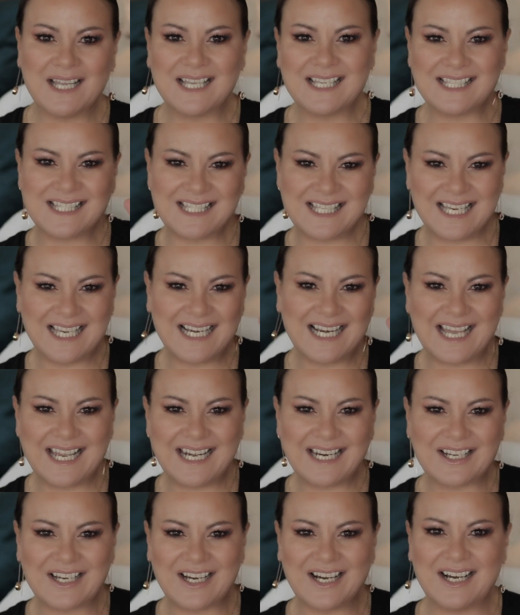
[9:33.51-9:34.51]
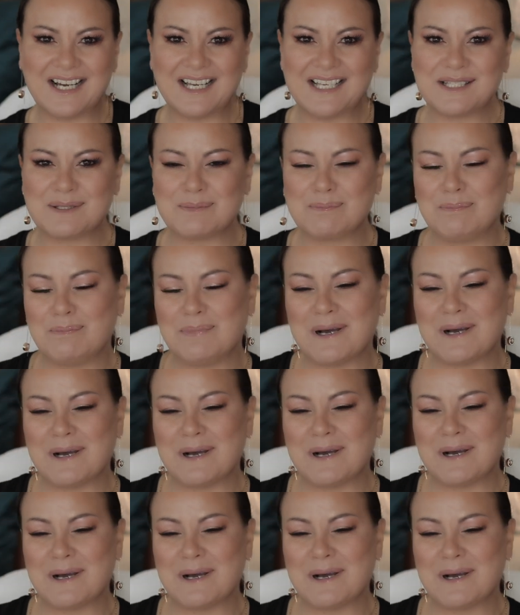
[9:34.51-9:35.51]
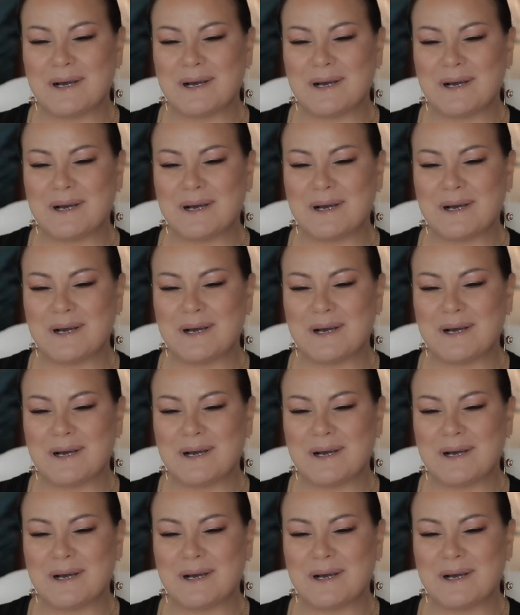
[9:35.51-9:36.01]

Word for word: See you later guys. Bye.